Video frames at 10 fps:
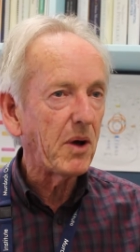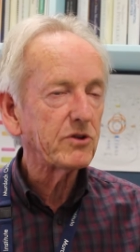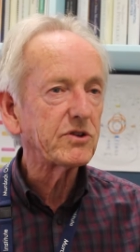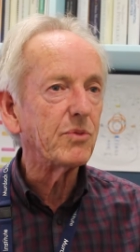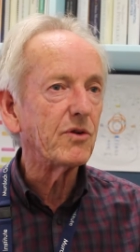
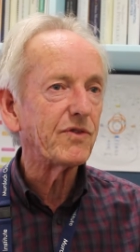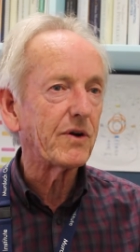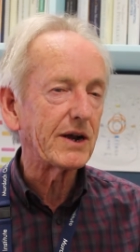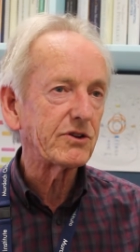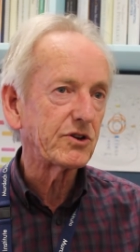possible
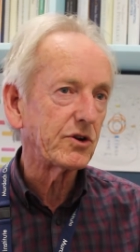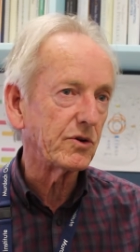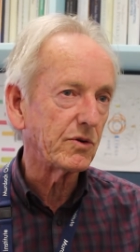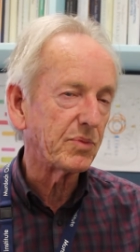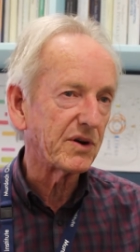for us
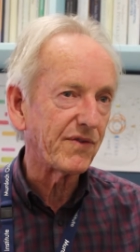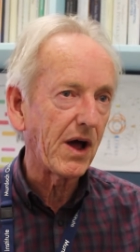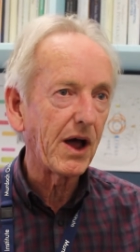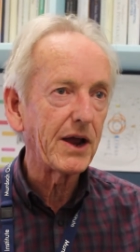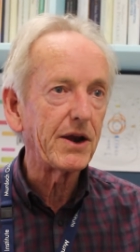to
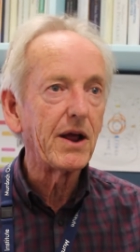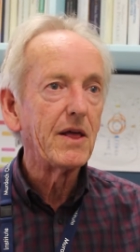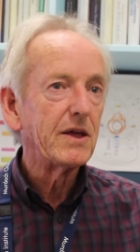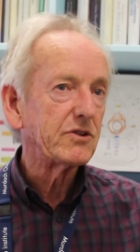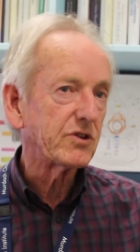provide
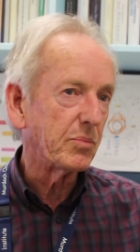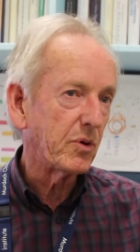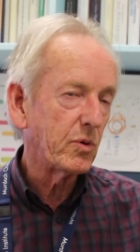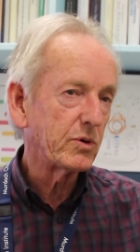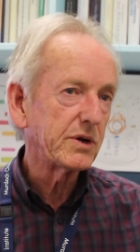
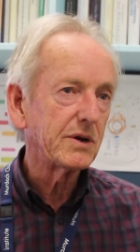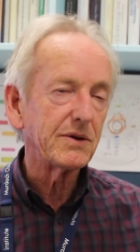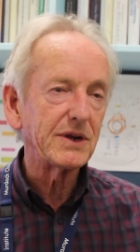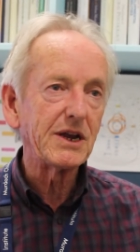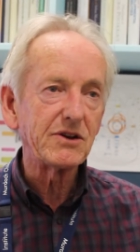support,
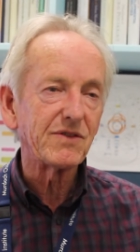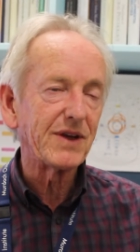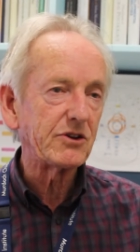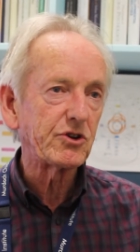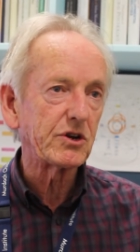
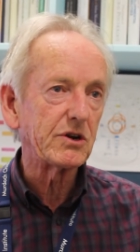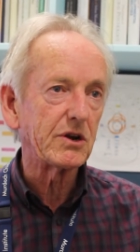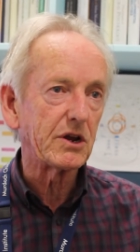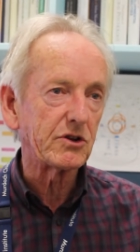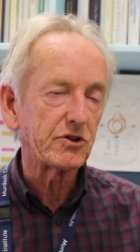
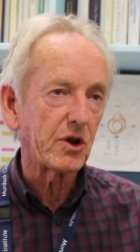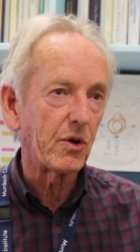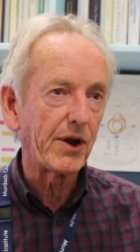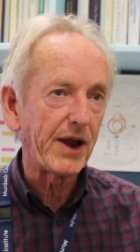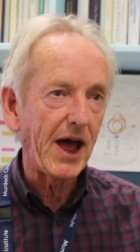intervention, and so
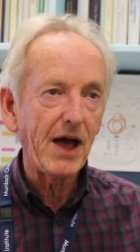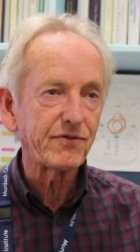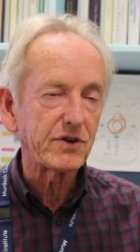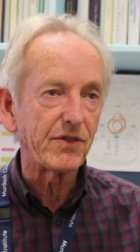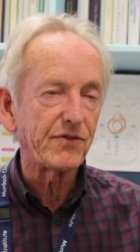on
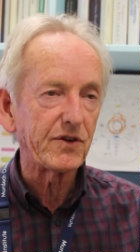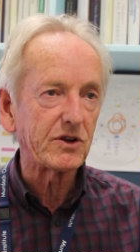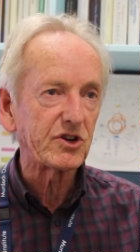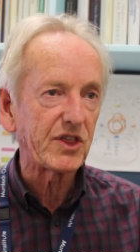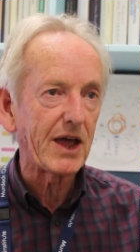after the
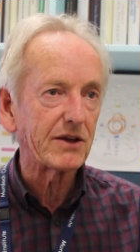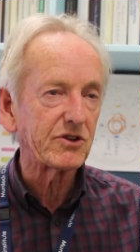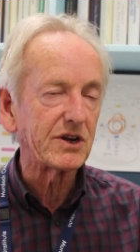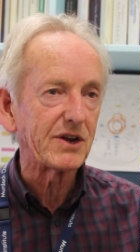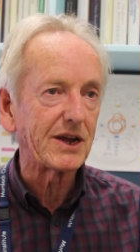first
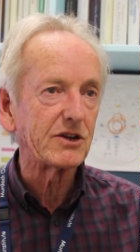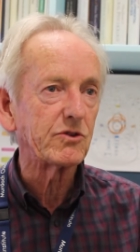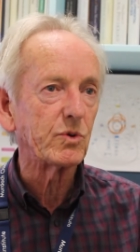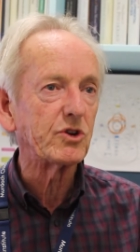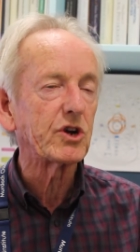1,000
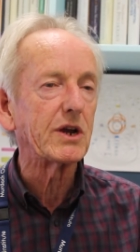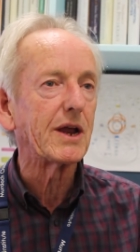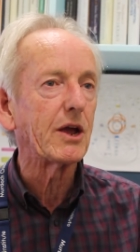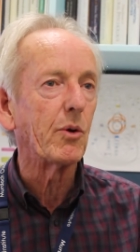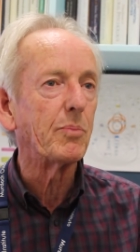days, which can
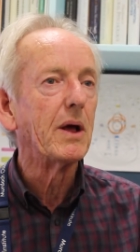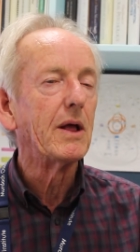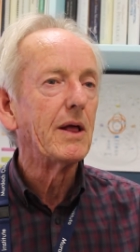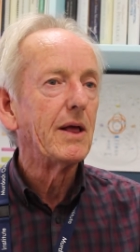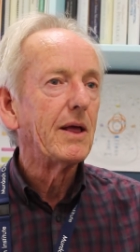help
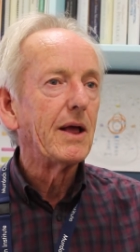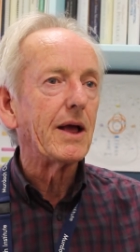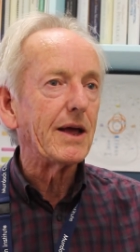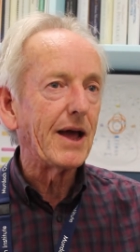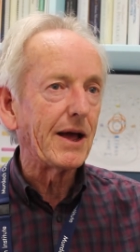
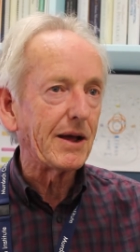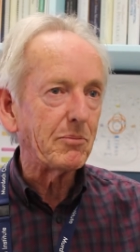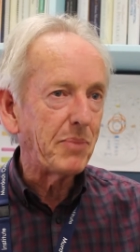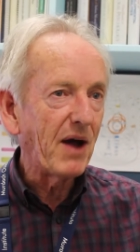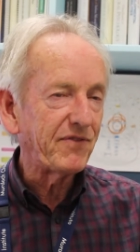
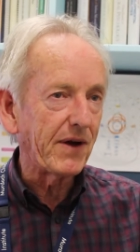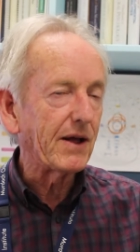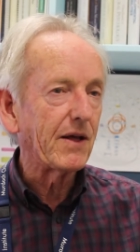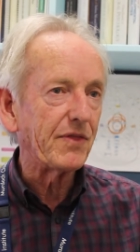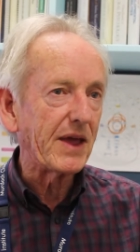buffer
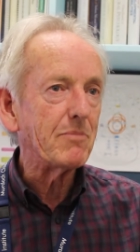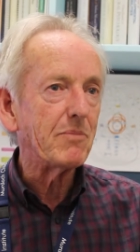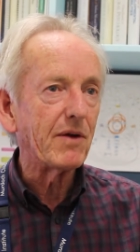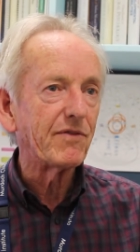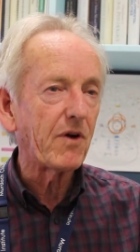
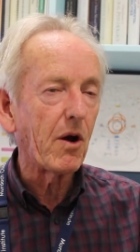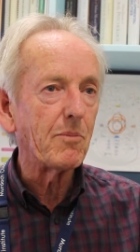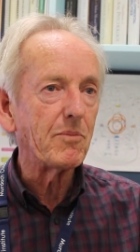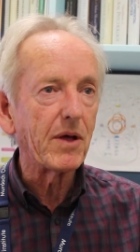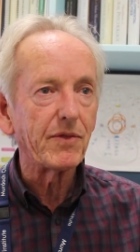them
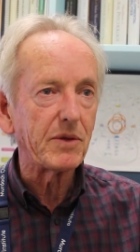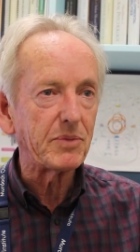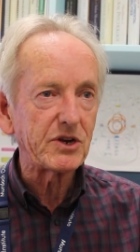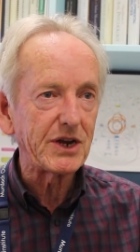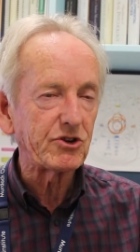from the
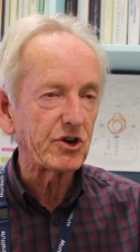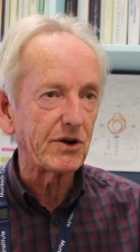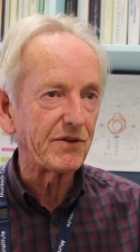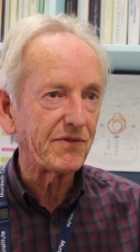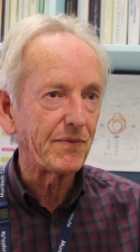
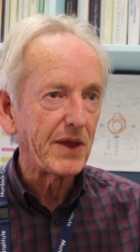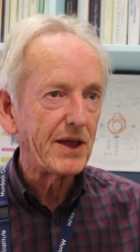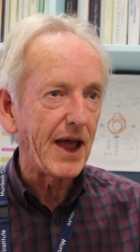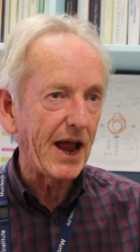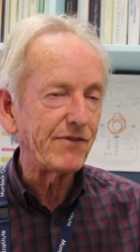potential
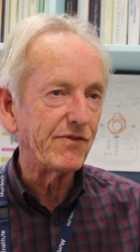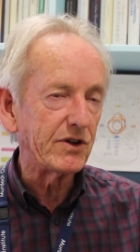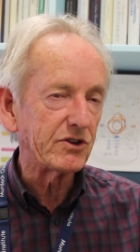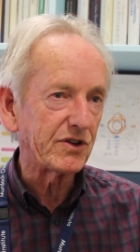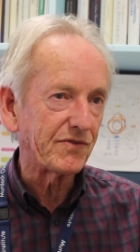
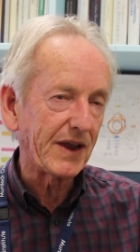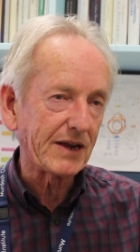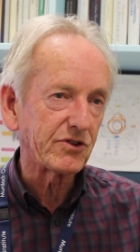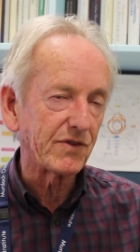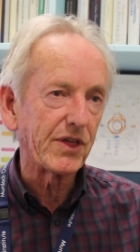adverse
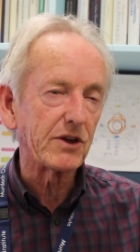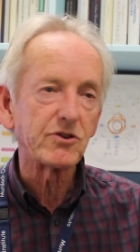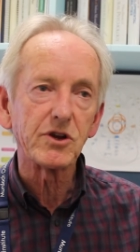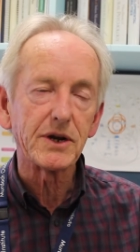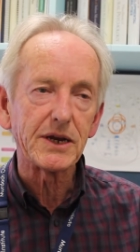effects of
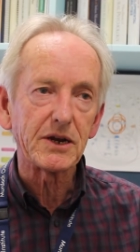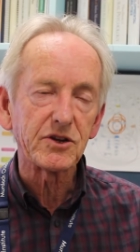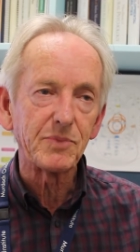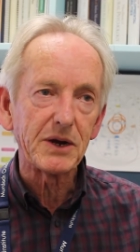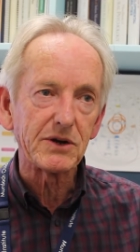those early
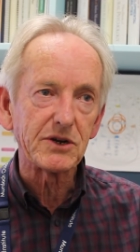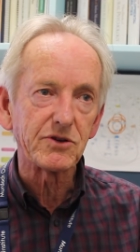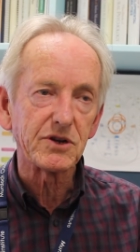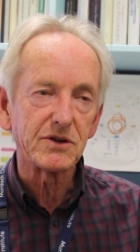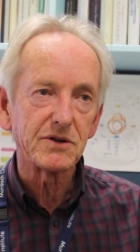
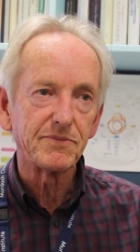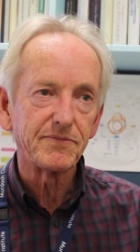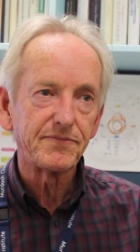experiences.